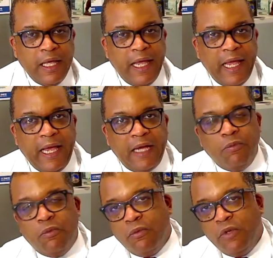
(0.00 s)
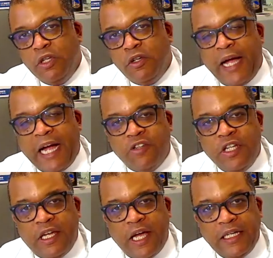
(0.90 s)
And you could
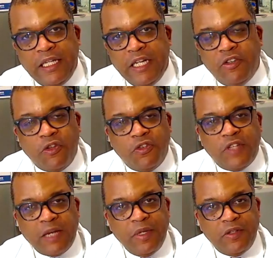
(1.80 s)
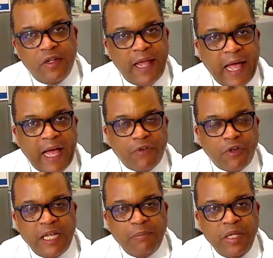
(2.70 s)
actually cut each of those segments in half or
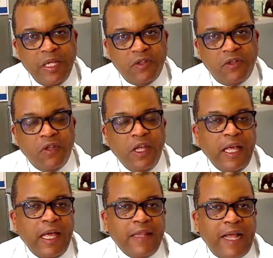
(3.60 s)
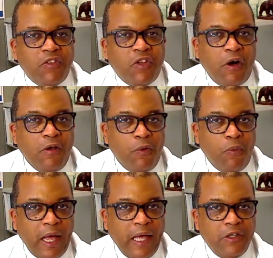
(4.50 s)
take pieces, and that's called a
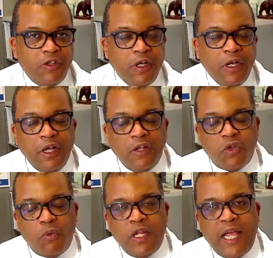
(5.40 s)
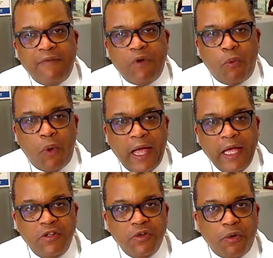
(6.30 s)
wedge. So when you have a
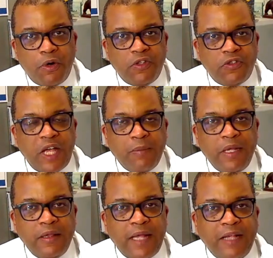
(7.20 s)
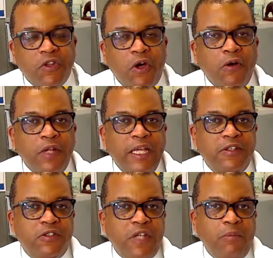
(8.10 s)
wedge or a segment, that's called a
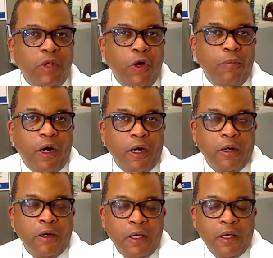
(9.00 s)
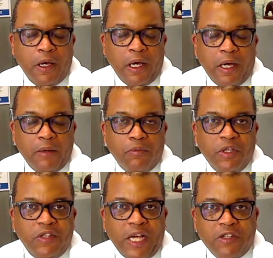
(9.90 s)
sublobar
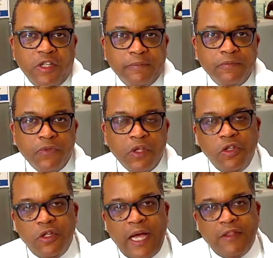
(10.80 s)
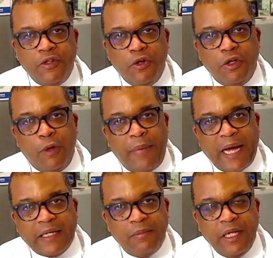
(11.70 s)
resection. So you can either do a
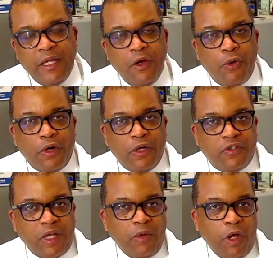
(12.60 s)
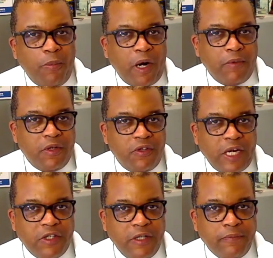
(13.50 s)
lobectomy or a sublobar
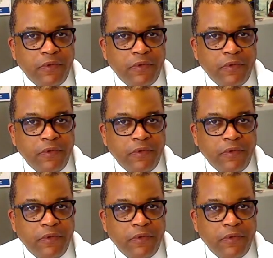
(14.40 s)
resection.